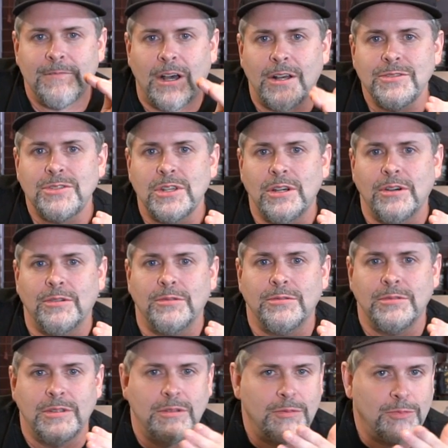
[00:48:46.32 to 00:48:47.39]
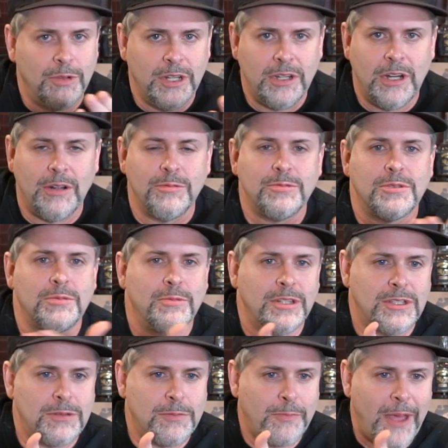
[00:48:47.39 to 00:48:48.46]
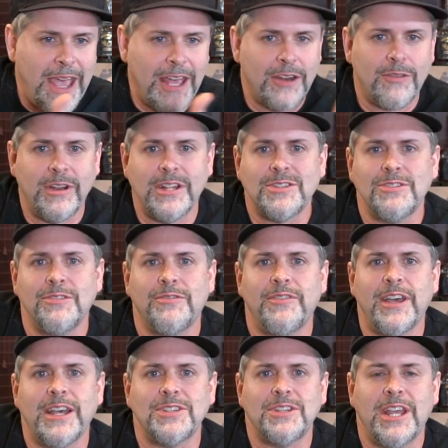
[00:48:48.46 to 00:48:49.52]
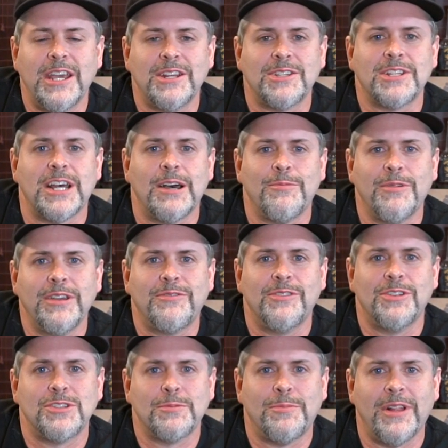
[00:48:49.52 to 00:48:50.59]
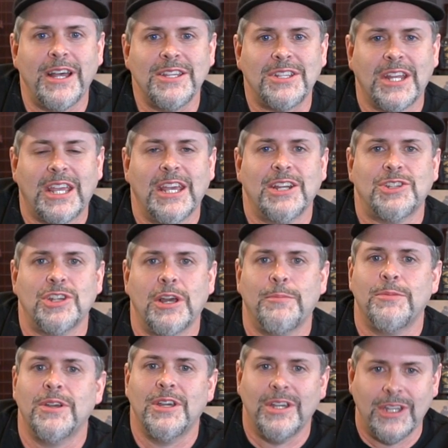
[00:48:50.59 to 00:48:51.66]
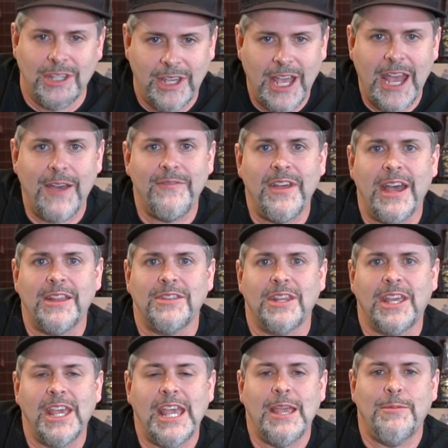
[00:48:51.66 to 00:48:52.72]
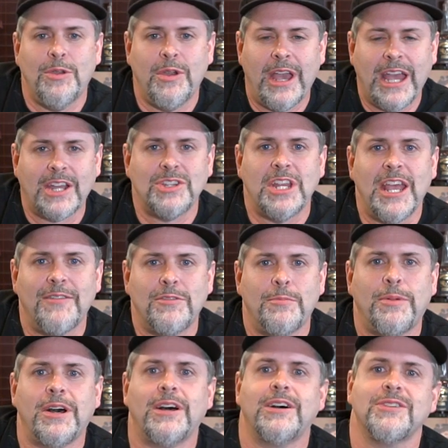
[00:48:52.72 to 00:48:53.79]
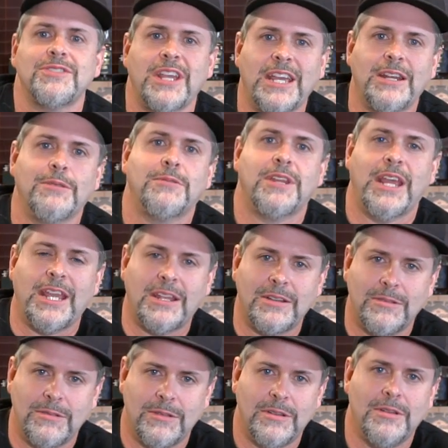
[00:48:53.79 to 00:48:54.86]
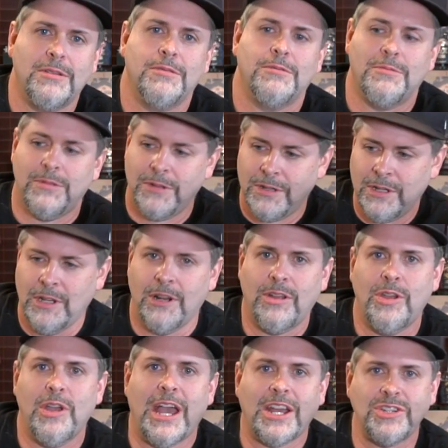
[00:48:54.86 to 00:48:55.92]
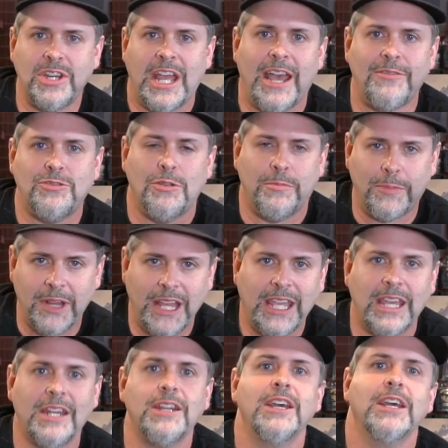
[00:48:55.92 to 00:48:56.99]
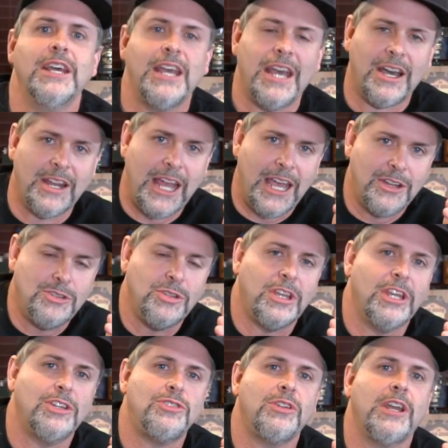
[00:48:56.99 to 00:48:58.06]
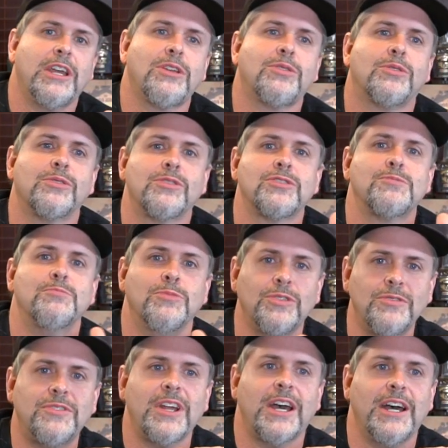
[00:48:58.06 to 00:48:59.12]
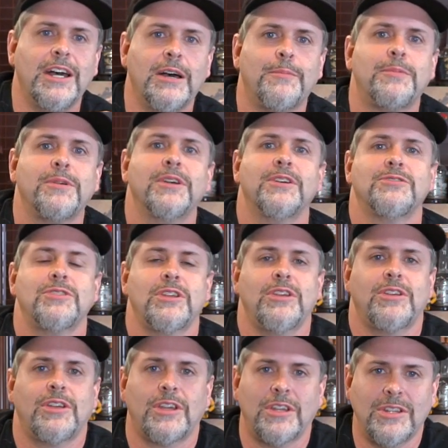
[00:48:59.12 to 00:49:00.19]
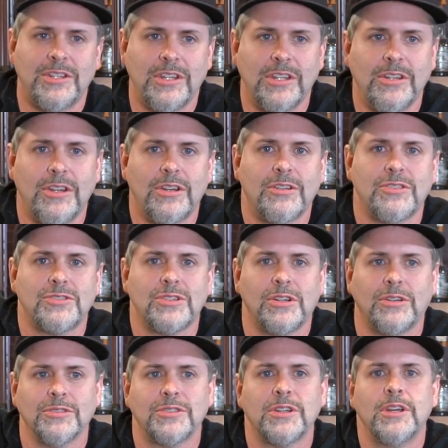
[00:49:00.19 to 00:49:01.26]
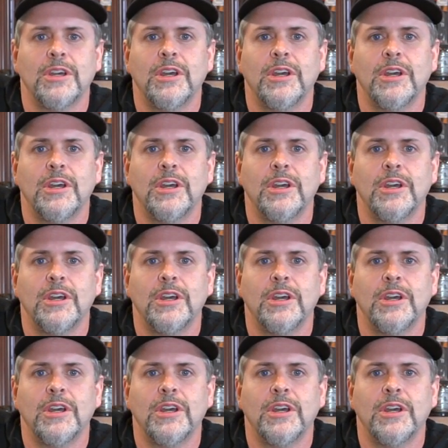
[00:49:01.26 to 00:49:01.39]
Also, when Patton ran so fast, you had to stop and wait for the supplies to catch up. You have that in the game. You actually have to pause and take, you know, you actually have to plan on how to get your headquarters moved up so you can continue your assault.